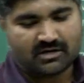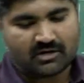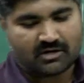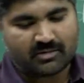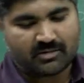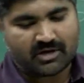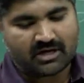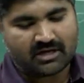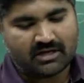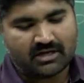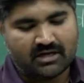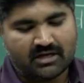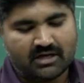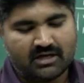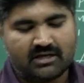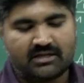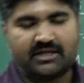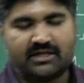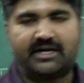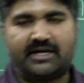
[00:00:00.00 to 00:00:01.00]
comma,
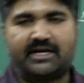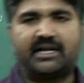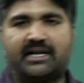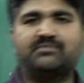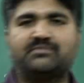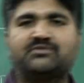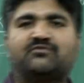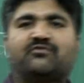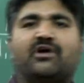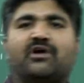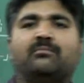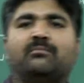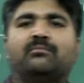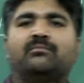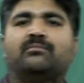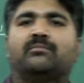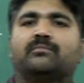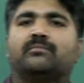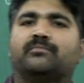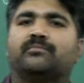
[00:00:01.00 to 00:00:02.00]
the trips from